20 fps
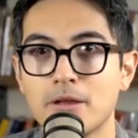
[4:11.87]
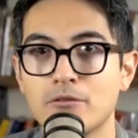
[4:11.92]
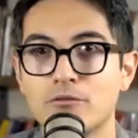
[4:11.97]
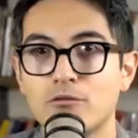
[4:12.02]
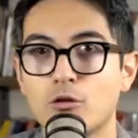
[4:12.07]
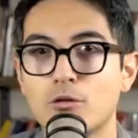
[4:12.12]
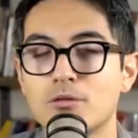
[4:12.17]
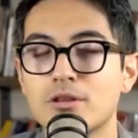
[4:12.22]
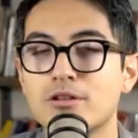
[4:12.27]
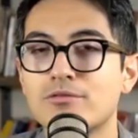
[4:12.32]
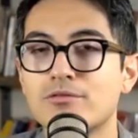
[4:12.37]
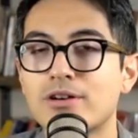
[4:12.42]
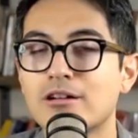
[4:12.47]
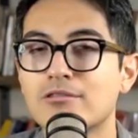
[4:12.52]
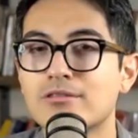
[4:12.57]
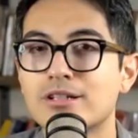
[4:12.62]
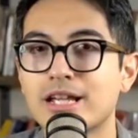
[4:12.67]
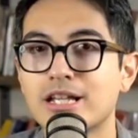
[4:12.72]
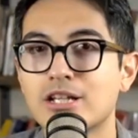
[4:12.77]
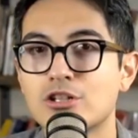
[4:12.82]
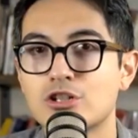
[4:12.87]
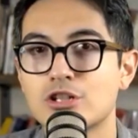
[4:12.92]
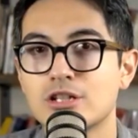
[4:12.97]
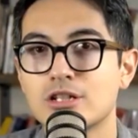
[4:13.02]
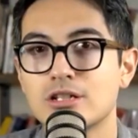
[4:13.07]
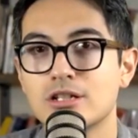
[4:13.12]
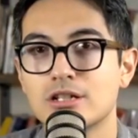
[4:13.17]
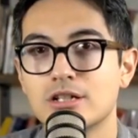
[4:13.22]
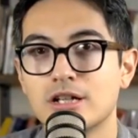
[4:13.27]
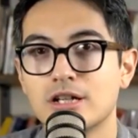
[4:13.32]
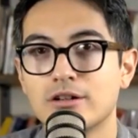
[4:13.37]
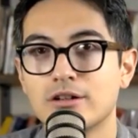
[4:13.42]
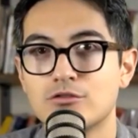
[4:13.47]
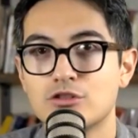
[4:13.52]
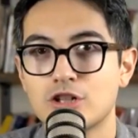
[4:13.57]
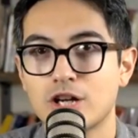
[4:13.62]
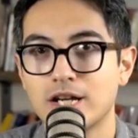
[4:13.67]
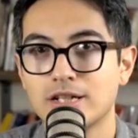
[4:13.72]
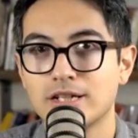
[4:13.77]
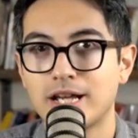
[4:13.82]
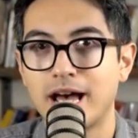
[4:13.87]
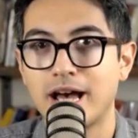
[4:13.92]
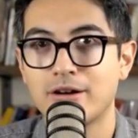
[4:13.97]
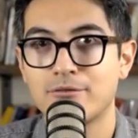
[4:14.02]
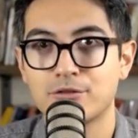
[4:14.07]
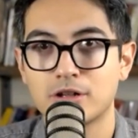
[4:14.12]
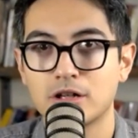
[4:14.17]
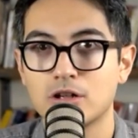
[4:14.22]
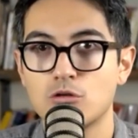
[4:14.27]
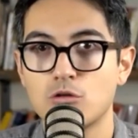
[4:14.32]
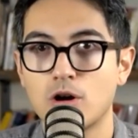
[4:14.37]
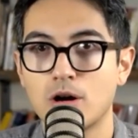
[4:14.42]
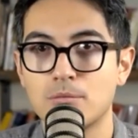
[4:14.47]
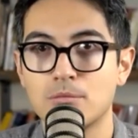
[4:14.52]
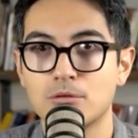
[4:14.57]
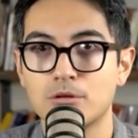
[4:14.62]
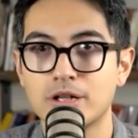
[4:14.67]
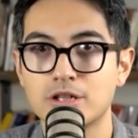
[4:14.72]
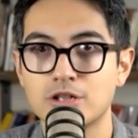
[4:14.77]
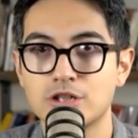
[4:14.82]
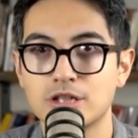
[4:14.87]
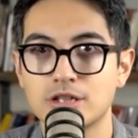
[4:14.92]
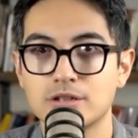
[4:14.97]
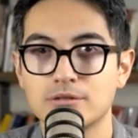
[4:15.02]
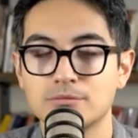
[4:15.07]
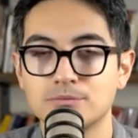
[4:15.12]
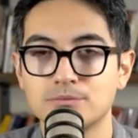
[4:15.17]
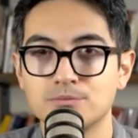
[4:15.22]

form the foundation of China Africa cooperation.